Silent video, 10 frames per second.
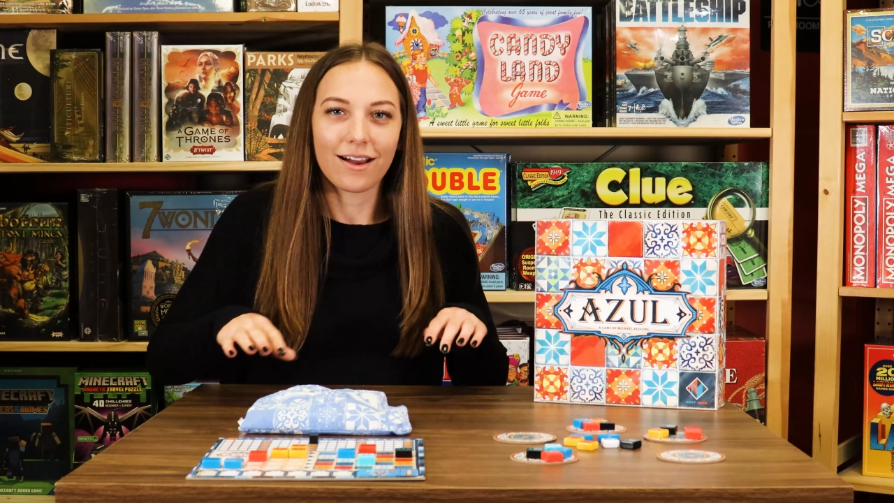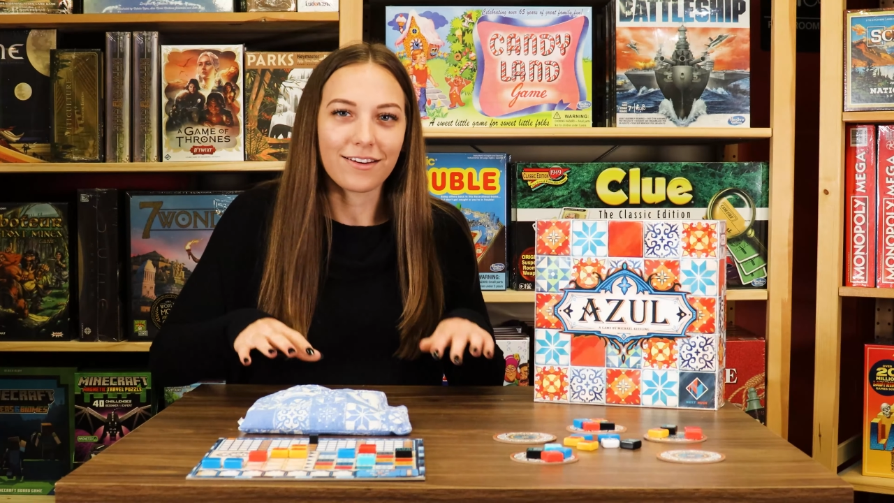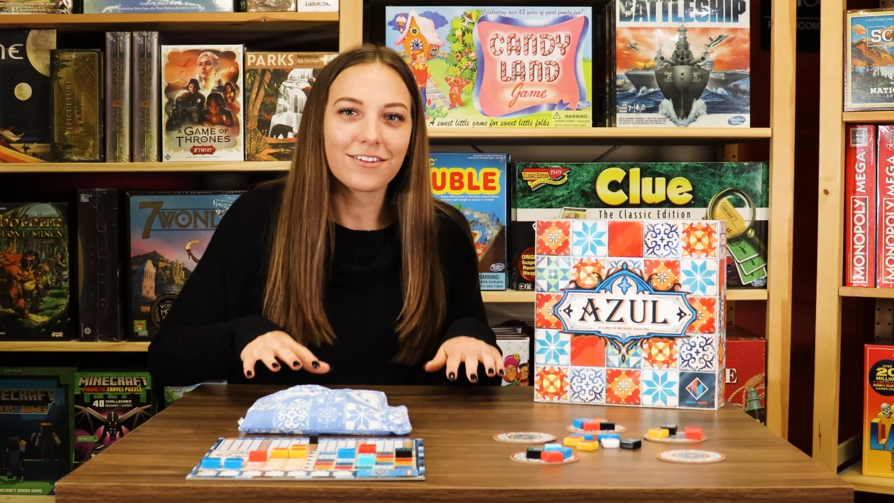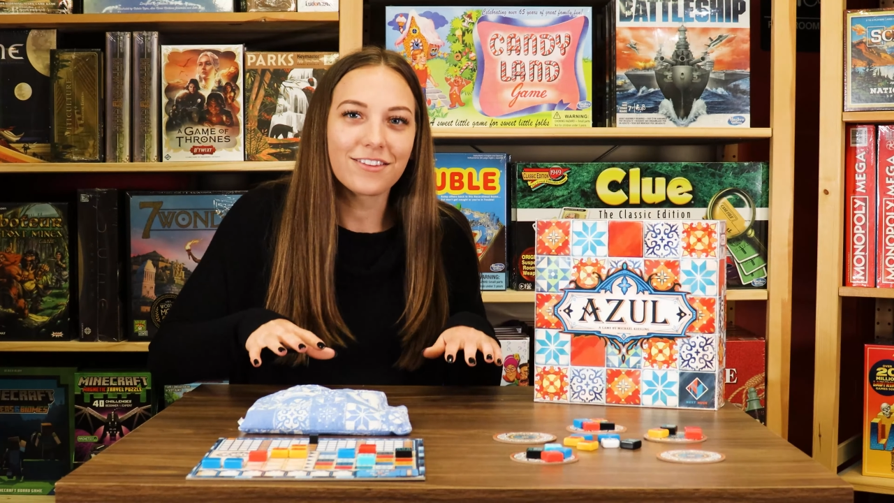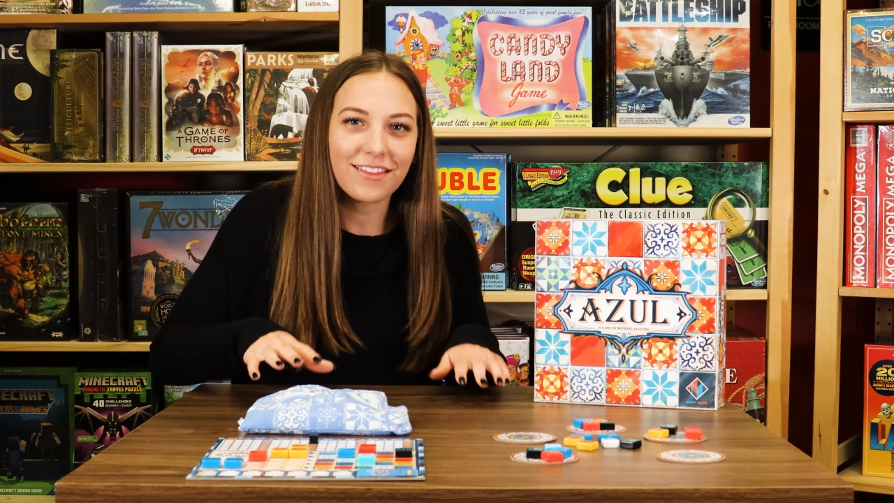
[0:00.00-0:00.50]

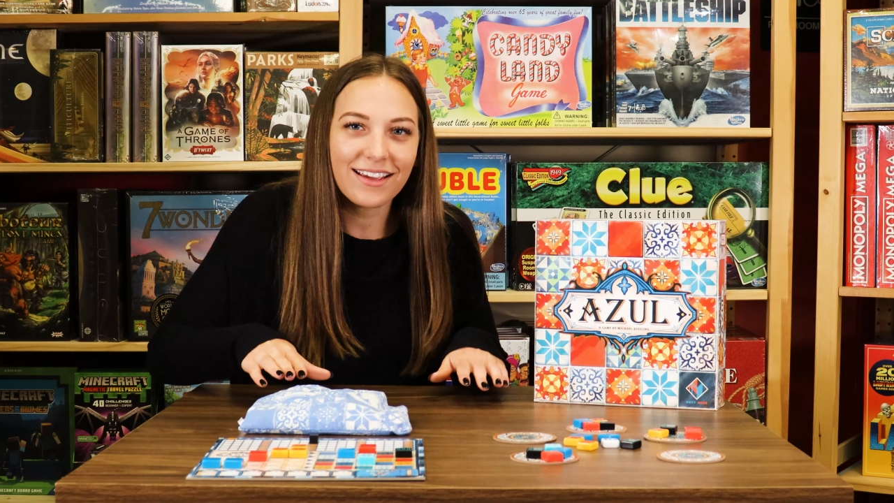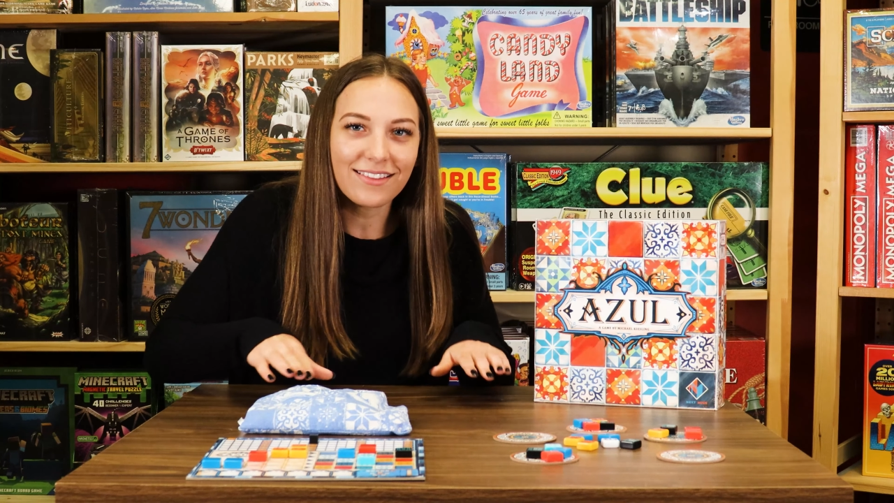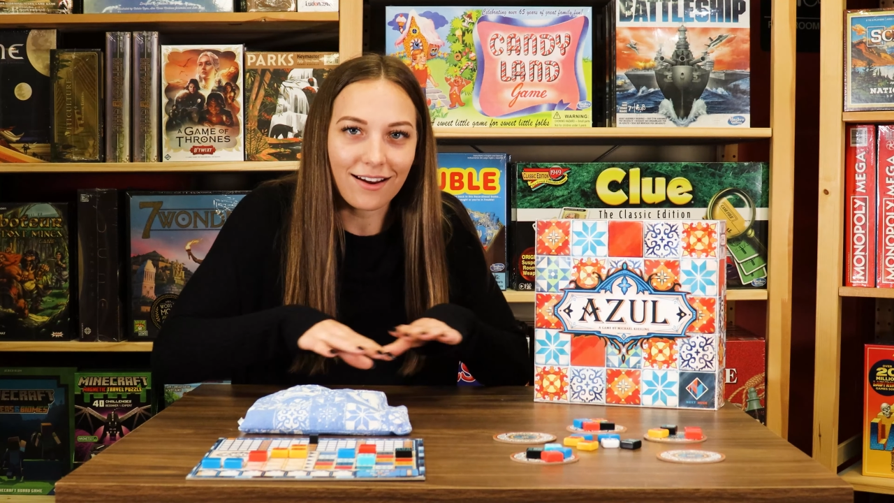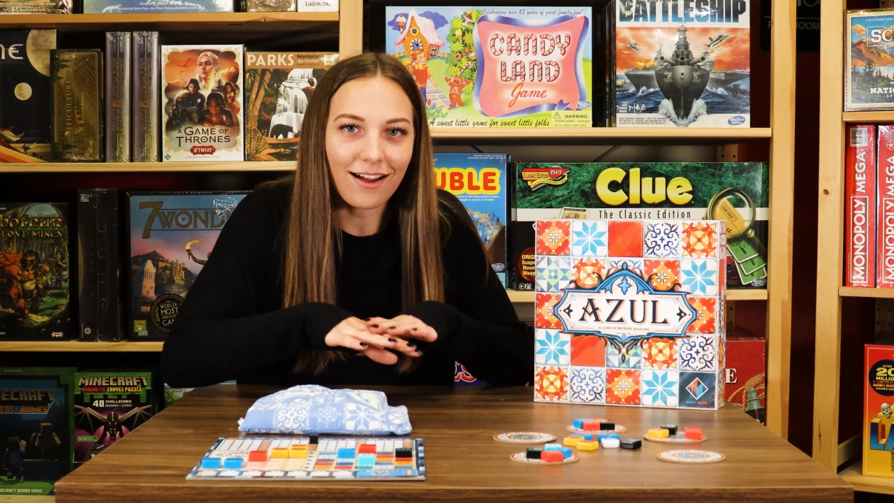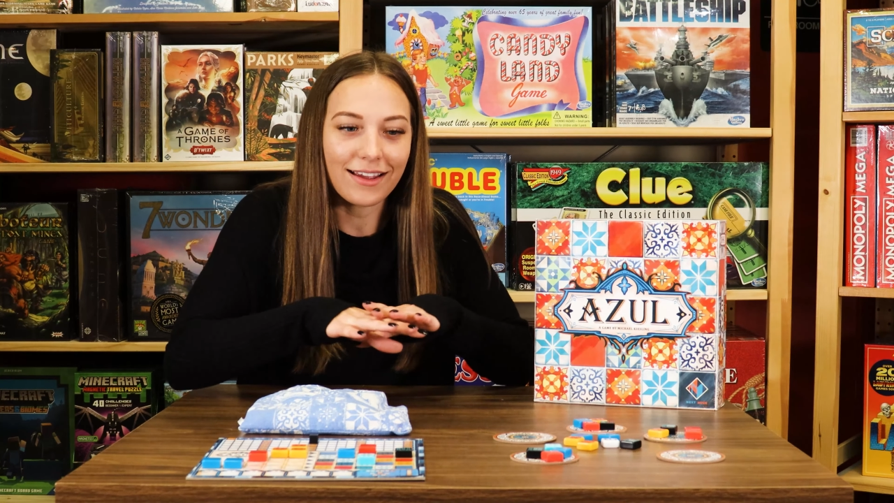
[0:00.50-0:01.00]
Another
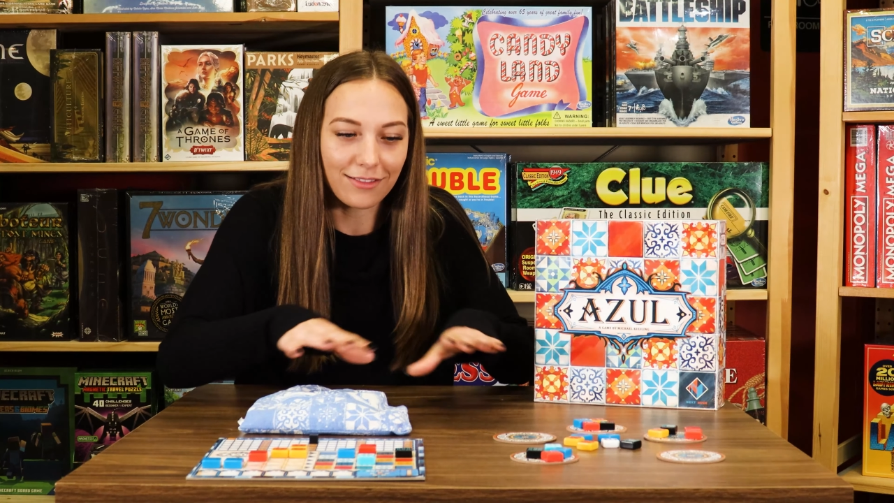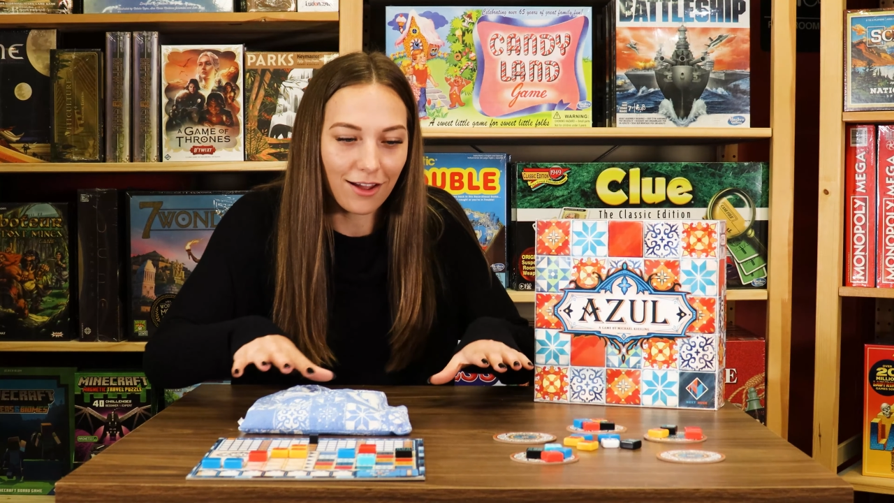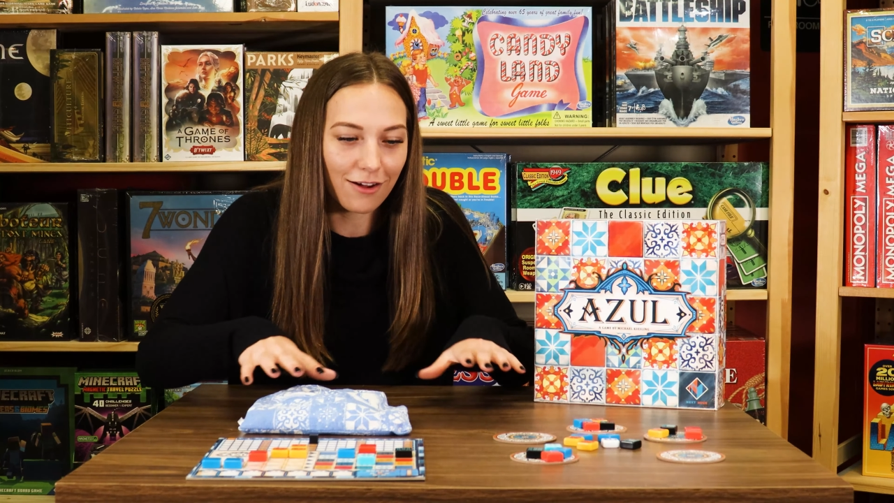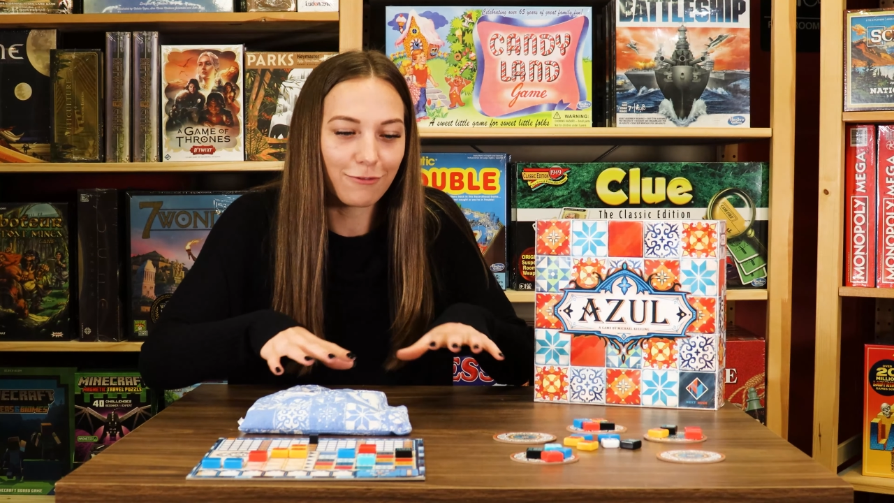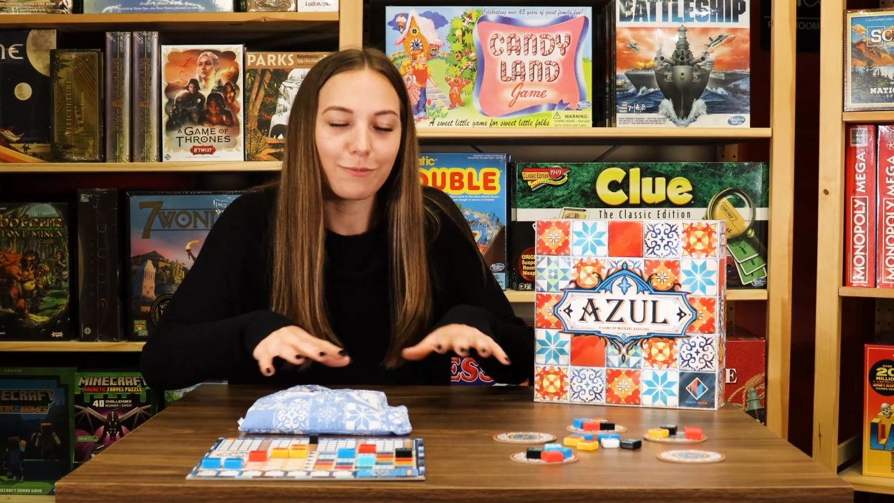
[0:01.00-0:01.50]
thing that I love